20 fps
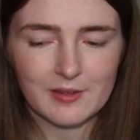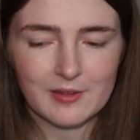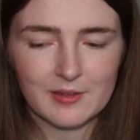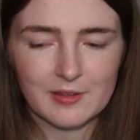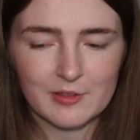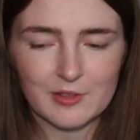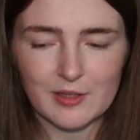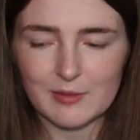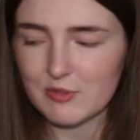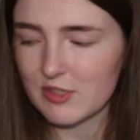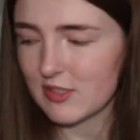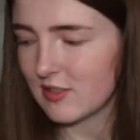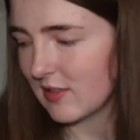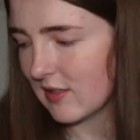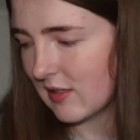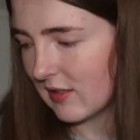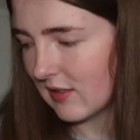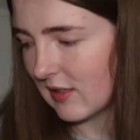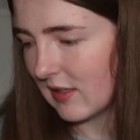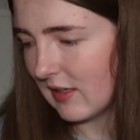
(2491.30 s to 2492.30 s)
So I'm just
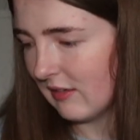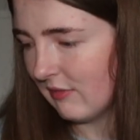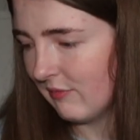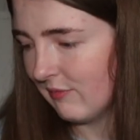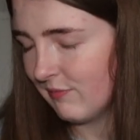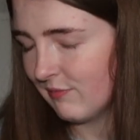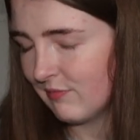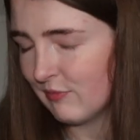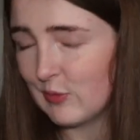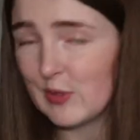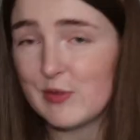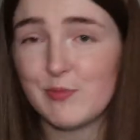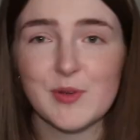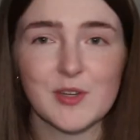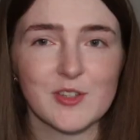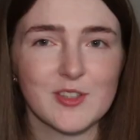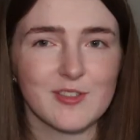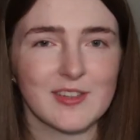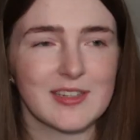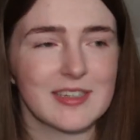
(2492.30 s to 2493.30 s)
stuck here. With
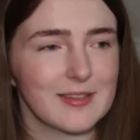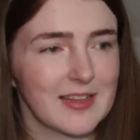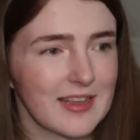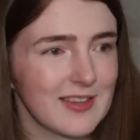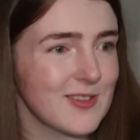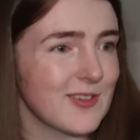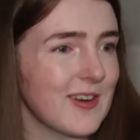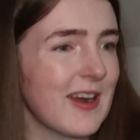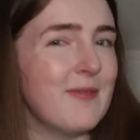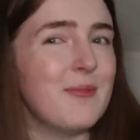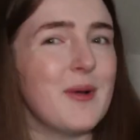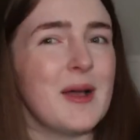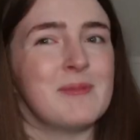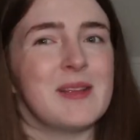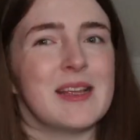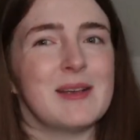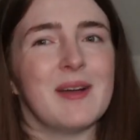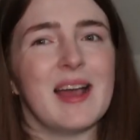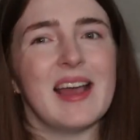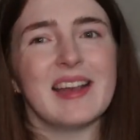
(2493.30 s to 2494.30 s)
book series, that's alright by
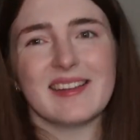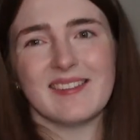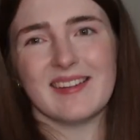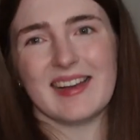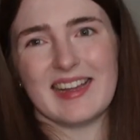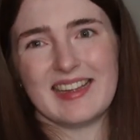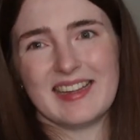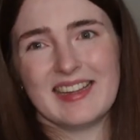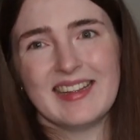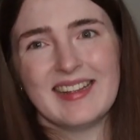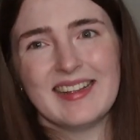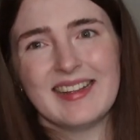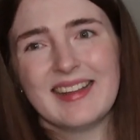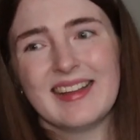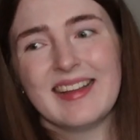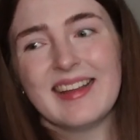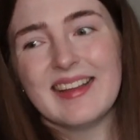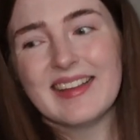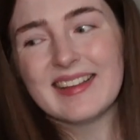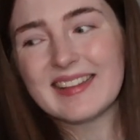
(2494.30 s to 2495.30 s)
me, but anyway,
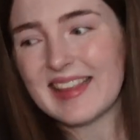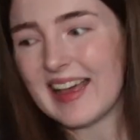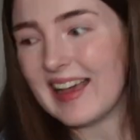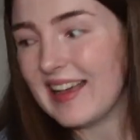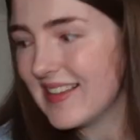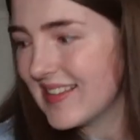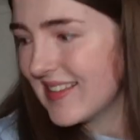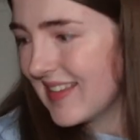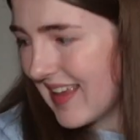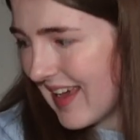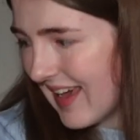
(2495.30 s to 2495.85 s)
that is the